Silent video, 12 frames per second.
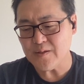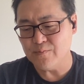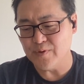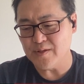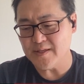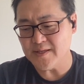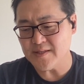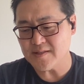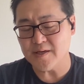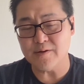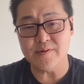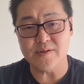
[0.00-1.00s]
really
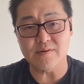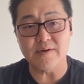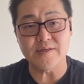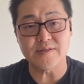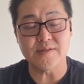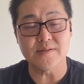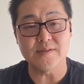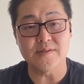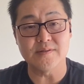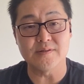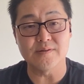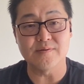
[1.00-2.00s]
tighter integration
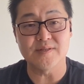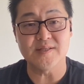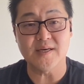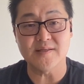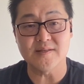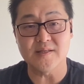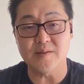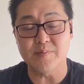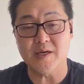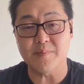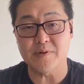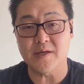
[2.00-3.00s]
into CI/CD
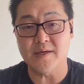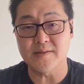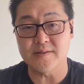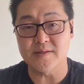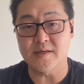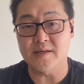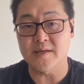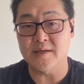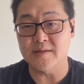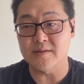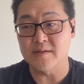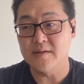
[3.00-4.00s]
pipelines
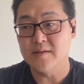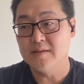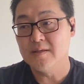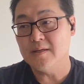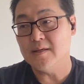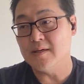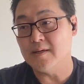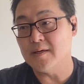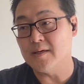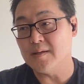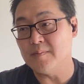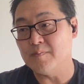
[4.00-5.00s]

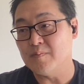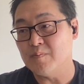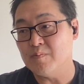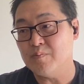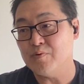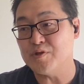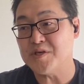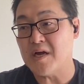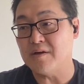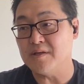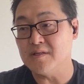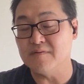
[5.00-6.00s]
and push
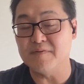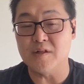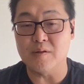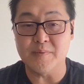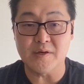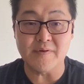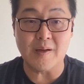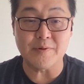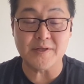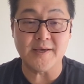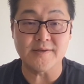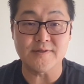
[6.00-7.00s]
out and development of
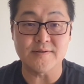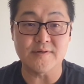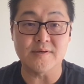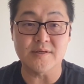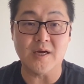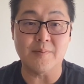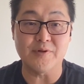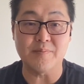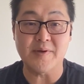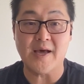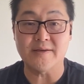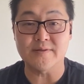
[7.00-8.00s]
applications on top of the
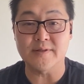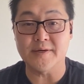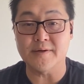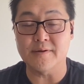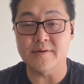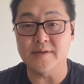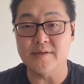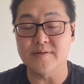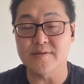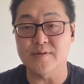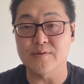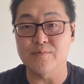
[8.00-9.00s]
PaaS layer. And
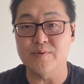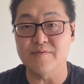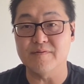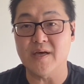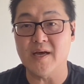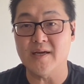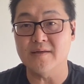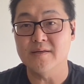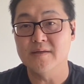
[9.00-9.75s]
so we've got